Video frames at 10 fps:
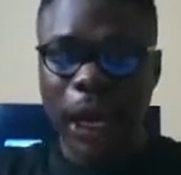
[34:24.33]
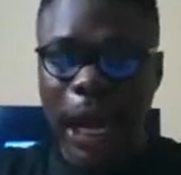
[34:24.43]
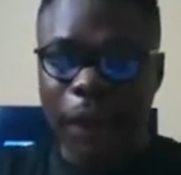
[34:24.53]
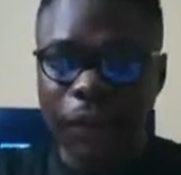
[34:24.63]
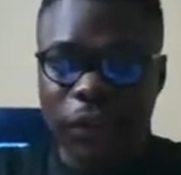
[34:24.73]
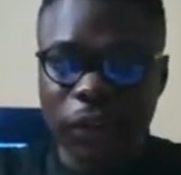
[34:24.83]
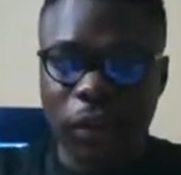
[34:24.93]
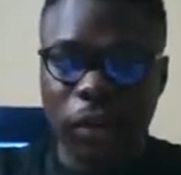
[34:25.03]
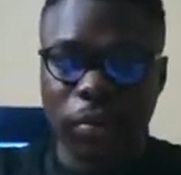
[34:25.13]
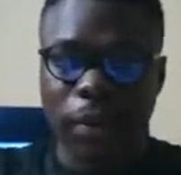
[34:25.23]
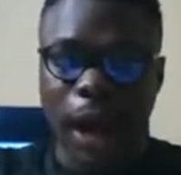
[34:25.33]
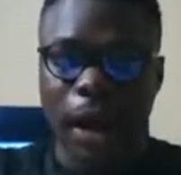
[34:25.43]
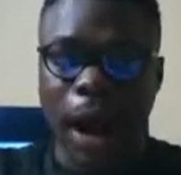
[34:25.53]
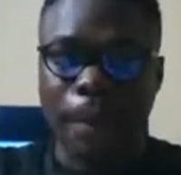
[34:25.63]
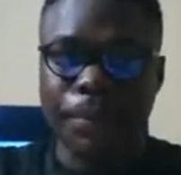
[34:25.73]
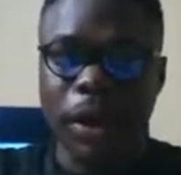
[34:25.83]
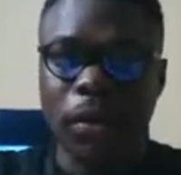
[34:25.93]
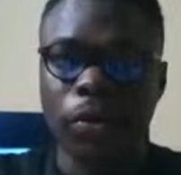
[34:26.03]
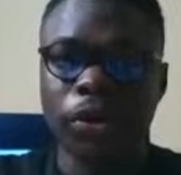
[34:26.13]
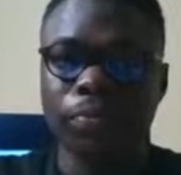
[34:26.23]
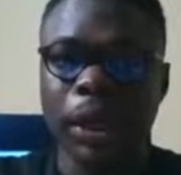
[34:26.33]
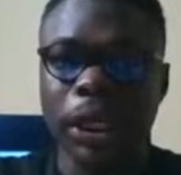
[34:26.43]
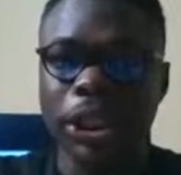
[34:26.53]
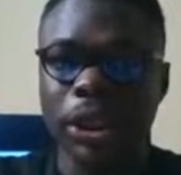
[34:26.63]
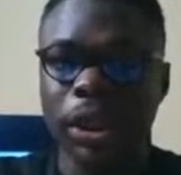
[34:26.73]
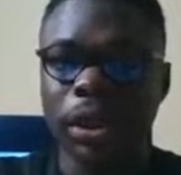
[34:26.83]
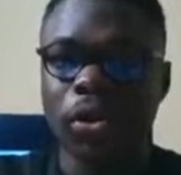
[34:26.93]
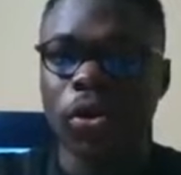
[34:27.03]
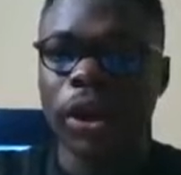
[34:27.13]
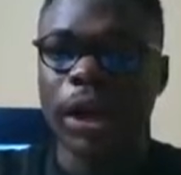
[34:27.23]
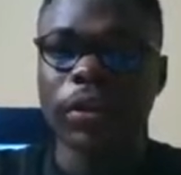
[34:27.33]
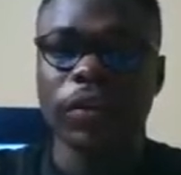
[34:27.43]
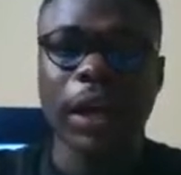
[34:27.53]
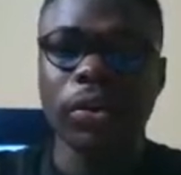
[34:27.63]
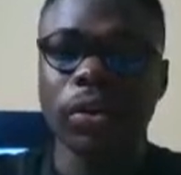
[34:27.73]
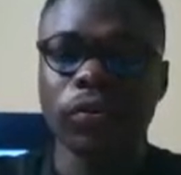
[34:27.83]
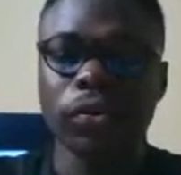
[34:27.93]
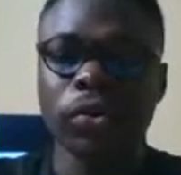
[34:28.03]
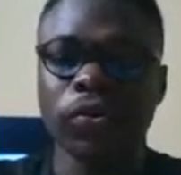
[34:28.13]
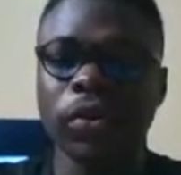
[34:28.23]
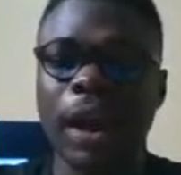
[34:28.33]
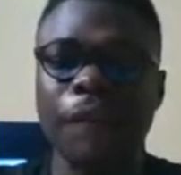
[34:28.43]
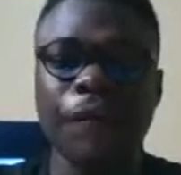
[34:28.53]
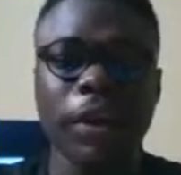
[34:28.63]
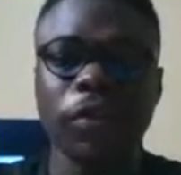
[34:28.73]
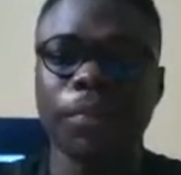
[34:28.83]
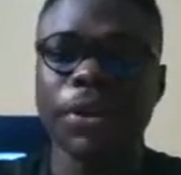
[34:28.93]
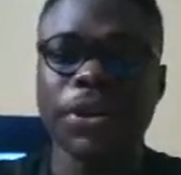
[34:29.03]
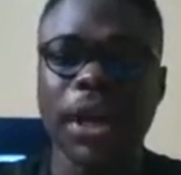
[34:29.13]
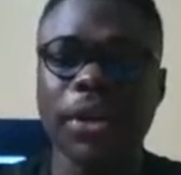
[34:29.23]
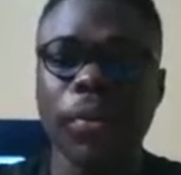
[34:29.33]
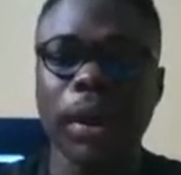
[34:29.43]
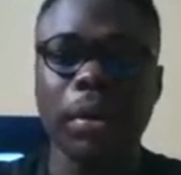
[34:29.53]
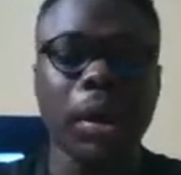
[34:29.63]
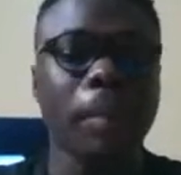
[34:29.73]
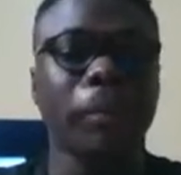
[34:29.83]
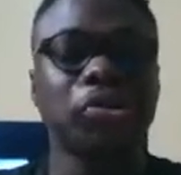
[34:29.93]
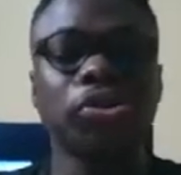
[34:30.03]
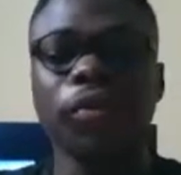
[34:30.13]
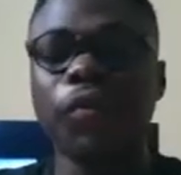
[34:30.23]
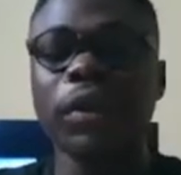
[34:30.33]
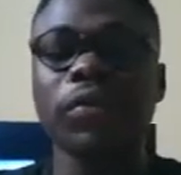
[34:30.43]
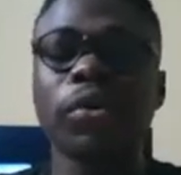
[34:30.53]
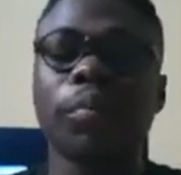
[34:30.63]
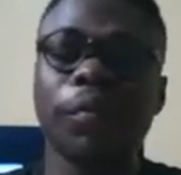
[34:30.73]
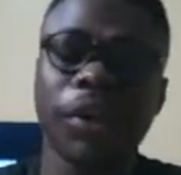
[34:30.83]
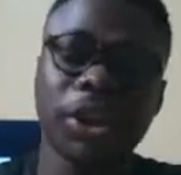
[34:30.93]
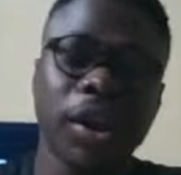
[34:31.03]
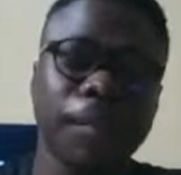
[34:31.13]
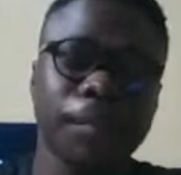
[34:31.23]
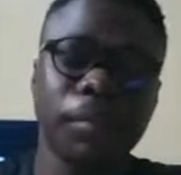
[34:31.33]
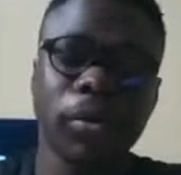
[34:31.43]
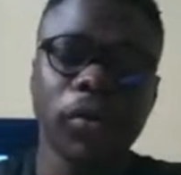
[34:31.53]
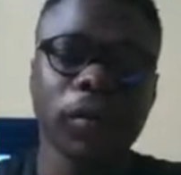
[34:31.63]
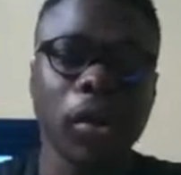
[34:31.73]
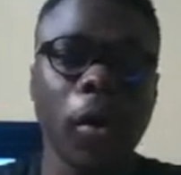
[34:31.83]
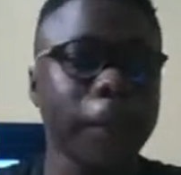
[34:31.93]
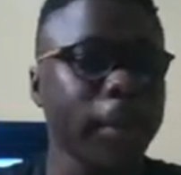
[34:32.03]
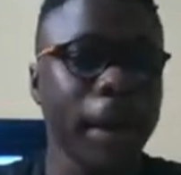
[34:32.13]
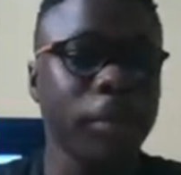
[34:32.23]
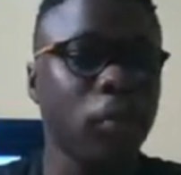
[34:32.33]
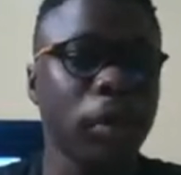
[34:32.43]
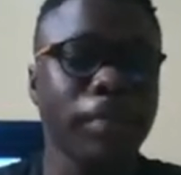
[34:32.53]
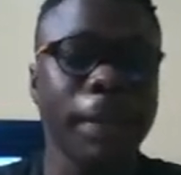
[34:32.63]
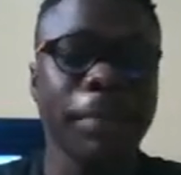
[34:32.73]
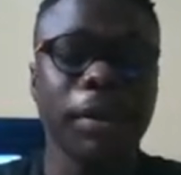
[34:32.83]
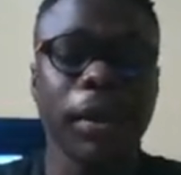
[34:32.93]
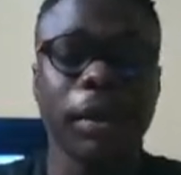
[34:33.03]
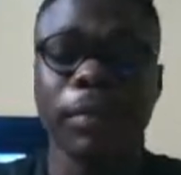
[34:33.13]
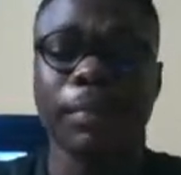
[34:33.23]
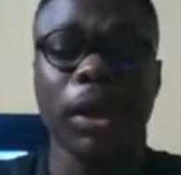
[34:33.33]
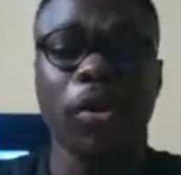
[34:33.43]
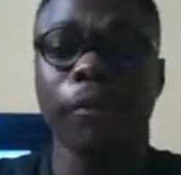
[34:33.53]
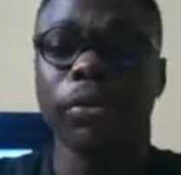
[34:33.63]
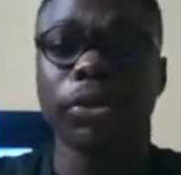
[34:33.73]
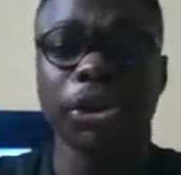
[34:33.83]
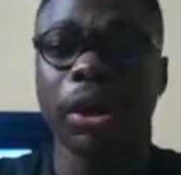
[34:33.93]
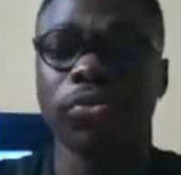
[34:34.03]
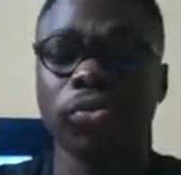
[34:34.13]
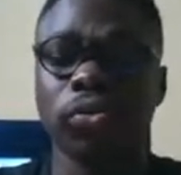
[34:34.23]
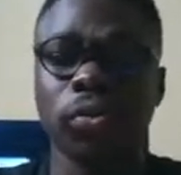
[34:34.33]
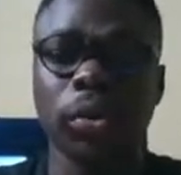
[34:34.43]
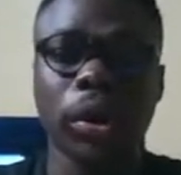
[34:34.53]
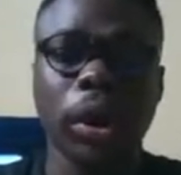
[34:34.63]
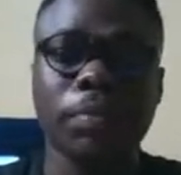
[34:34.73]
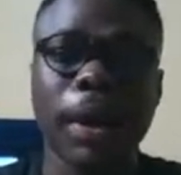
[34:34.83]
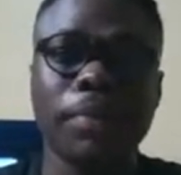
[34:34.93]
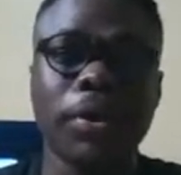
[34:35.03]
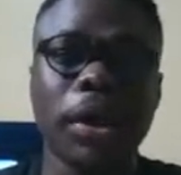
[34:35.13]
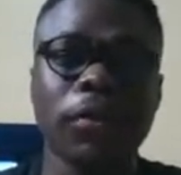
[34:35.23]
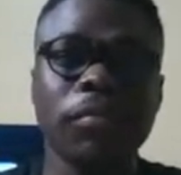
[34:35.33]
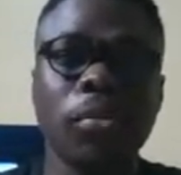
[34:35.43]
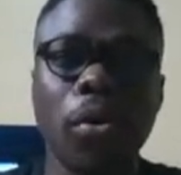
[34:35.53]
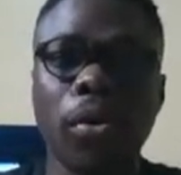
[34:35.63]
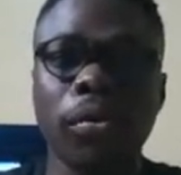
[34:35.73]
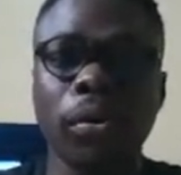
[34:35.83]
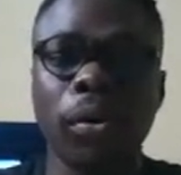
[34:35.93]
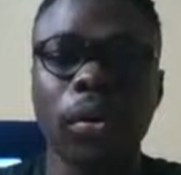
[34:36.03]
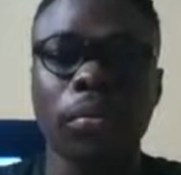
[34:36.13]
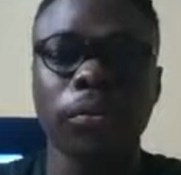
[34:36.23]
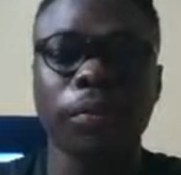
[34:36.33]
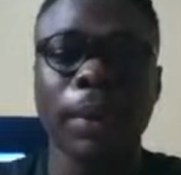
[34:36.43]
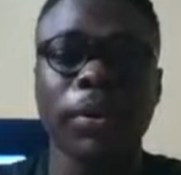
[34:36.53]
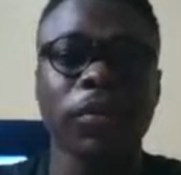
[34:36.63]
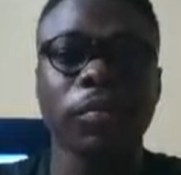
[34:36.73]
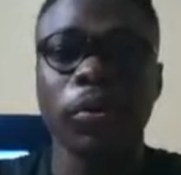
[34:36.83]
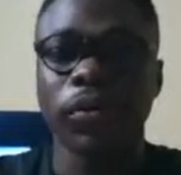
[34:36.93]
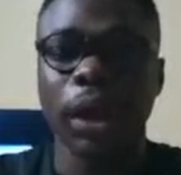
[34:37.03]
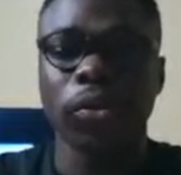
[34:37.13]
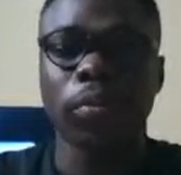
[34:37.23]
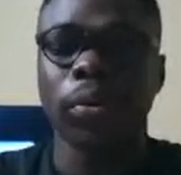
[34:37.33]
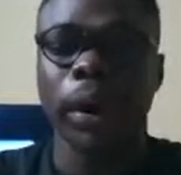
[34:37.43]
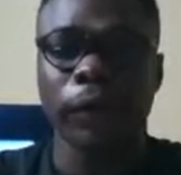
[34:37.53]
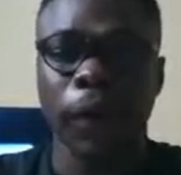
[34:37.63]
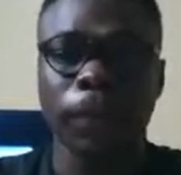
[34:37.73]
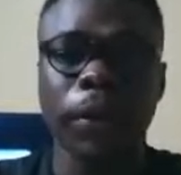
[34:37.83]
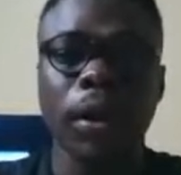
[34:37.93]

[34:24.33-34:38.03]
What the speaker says: can have this appear on your page, or you can decide not to. It does not affect your page in any way, but just for it to look professional, because a company might be it might be a company reaching out to you, it might be a small startup, whatever.